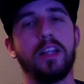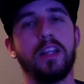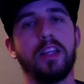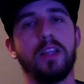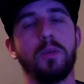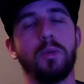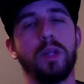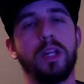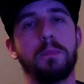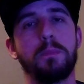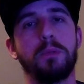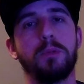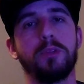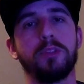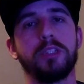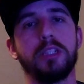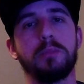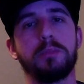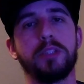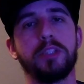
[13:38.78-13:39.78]
when he
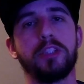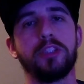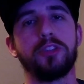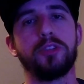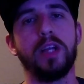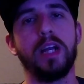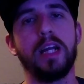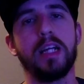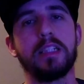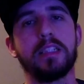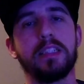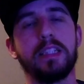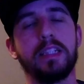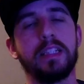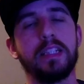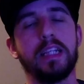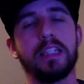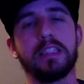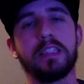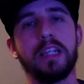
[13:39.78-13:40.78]
pulls up to the drag scene,
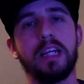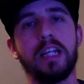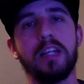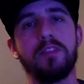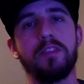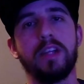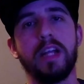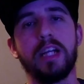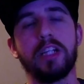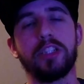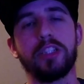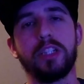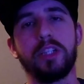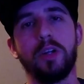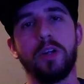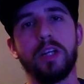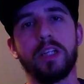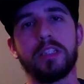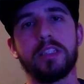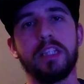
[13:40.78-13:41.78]
that's not even actually an
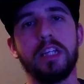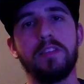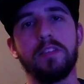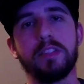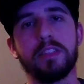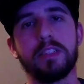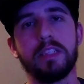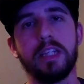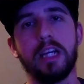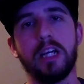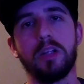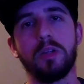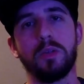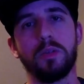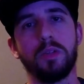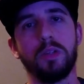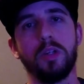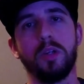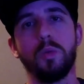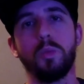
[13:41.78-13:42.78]
RX-7 sound.
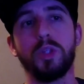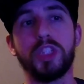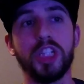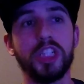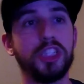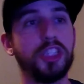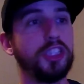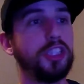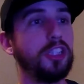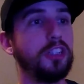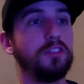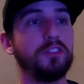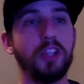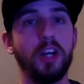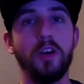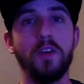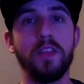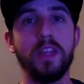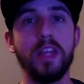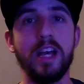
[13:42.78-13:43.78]
Which I should have
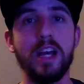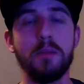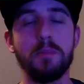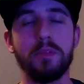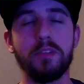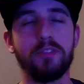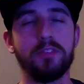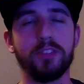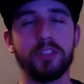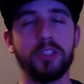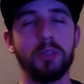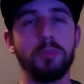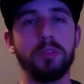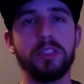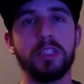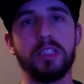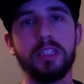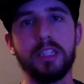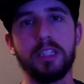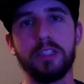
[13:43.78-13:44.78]
known that, but for some
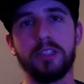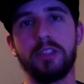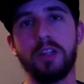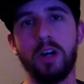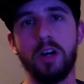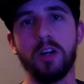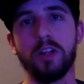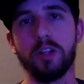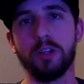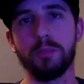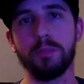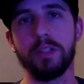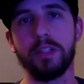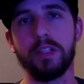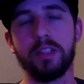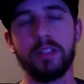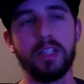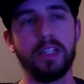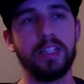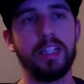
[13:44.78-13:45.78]
reason it didn't dawn on
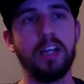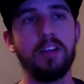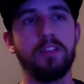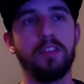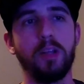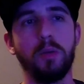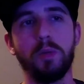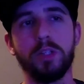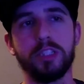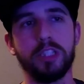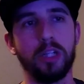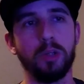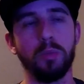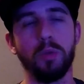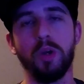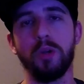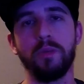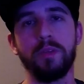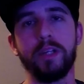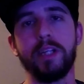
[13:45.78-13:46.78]
me. It definitely wasn't a
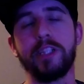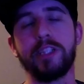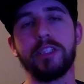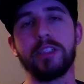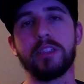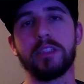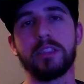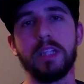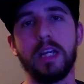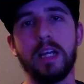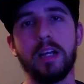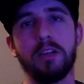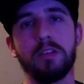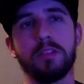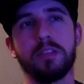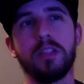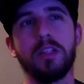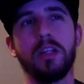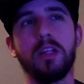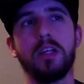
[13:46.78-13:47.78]
rotary engine
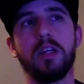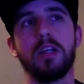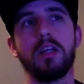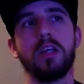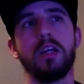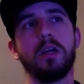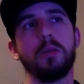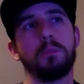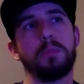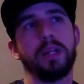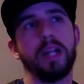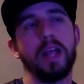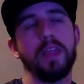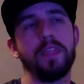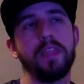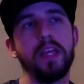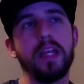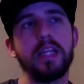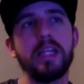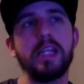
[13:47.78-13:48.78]
sound. But I
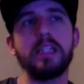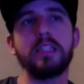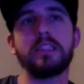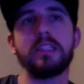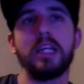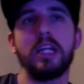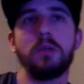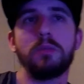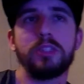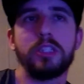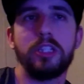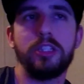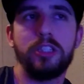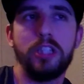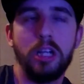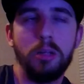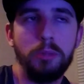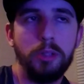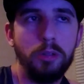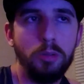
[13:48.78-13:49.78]
think he said it was a
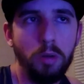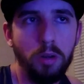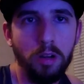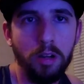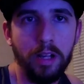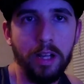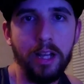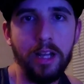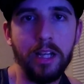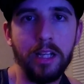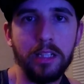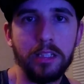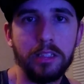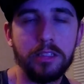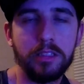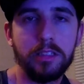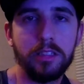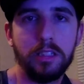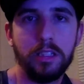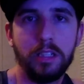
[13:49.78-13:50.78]

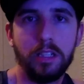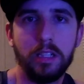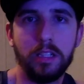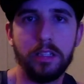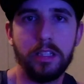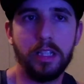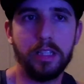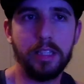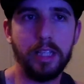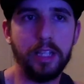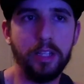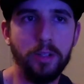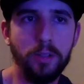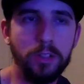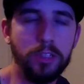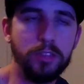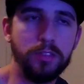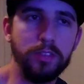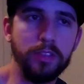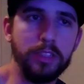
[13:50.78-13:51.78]
WRX that they
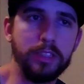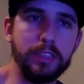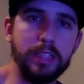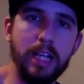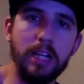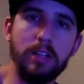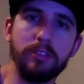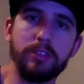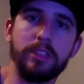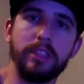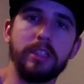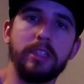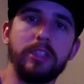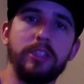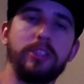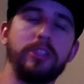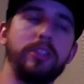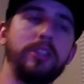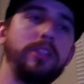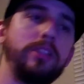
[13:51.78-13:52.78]
used for the sound
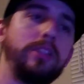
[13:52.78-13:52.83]
signature.